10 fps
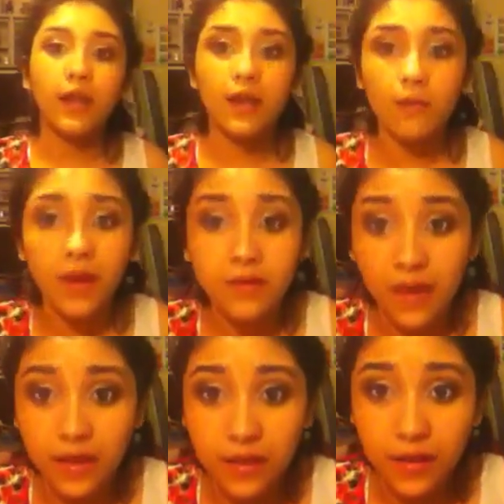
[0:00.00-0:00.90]
my
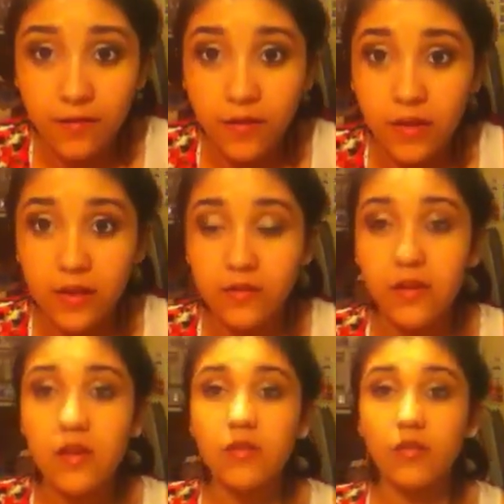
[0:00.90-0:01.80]
tight line. I feel like it
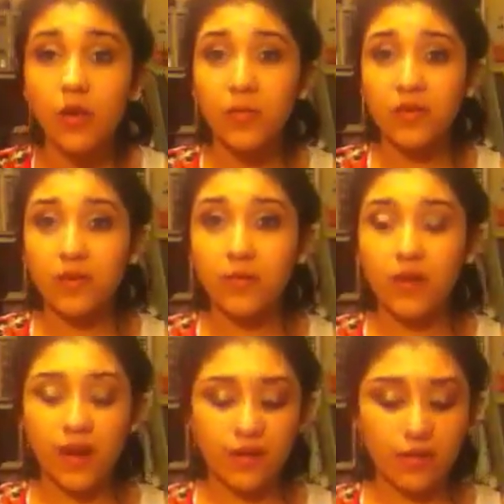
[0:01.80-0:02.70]
just opens up your
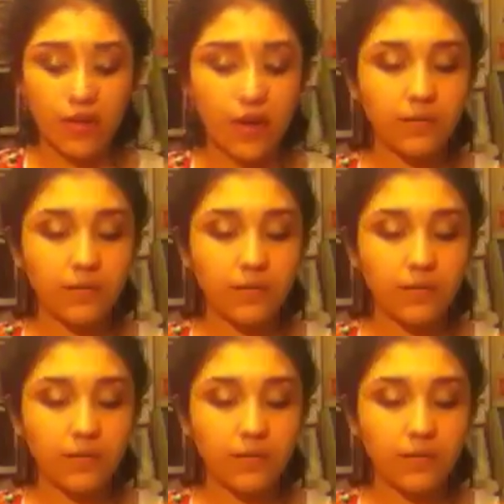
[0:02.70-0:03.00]
eyes a lot.